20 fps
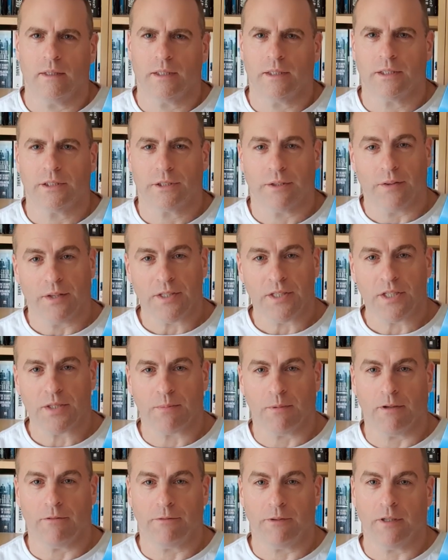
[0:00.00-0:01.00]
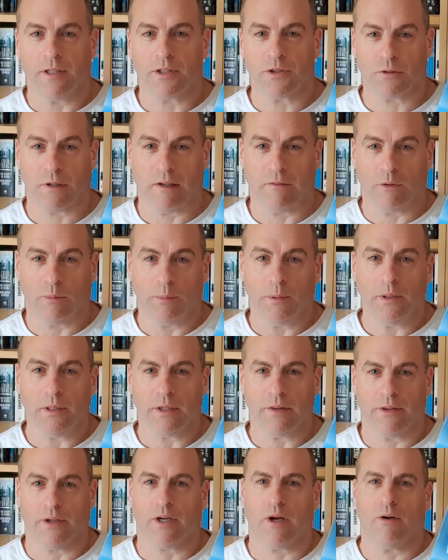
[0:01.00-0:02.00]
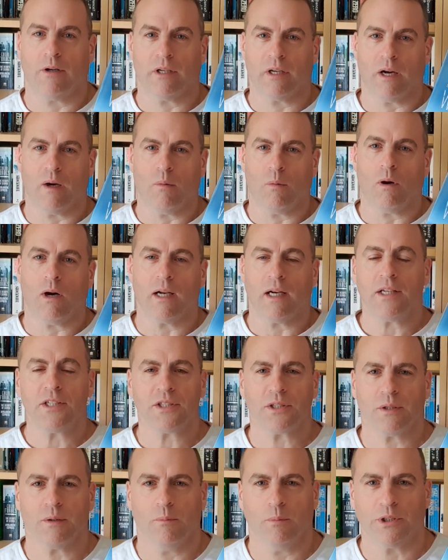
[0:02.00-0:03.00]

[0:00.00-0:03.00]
So this is my first travel book, The Coconut Wireless,